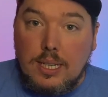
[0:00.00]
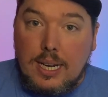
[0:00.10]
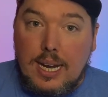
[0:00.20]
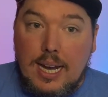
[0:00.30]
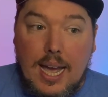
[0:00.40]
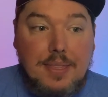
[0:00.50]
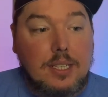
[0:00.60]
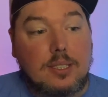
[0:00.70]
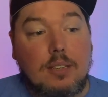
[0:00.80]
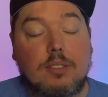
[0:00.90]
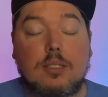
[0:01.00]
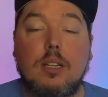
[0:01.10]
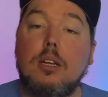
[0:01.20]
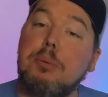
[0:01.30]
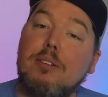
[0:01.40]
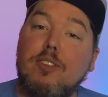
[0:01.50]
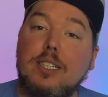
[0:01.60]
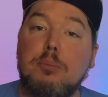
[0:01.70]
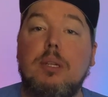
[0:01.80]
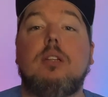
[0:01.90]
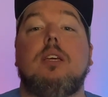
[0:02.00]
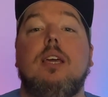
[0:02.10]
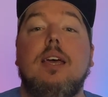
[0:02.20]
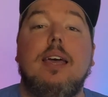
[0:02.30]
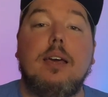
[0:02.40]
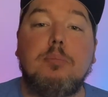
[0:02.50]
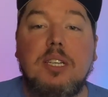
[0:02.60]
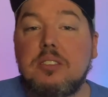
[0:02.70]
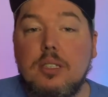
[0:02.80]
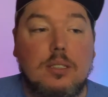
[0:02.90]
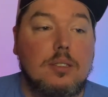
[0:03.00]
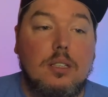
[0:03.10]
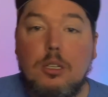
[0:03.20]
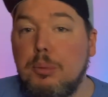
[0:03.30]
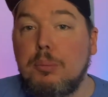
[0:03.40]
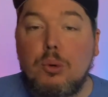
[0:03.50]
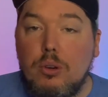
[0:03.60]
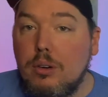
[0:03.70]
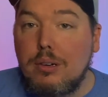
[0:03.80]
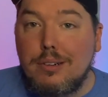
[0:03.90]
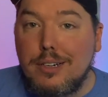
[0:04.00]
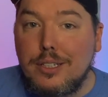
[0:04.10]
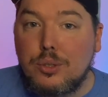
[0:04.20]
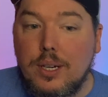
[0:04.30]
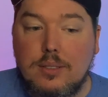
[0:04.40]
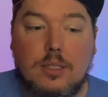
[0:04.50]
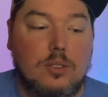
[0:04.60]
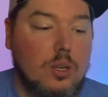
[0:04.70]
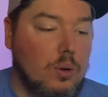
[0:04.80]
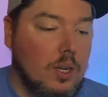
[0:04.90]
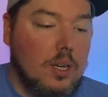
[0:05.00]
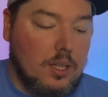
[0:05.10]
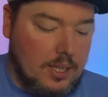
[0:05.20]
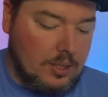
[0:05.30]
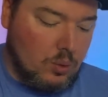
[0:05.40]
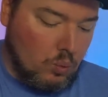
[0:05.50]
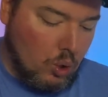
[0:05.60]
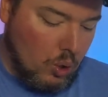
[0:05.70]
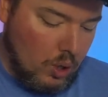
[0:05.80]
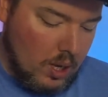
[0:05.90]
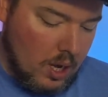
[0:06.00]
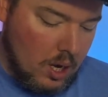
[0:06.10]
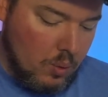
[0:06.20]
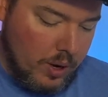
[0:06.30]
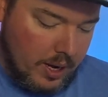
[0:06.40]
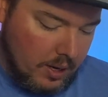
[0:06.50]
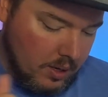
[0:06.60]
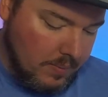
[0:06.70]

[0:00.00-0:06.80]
And this gives us a little bit of flexibility and makes things a little bit more interesting. So let's roll away.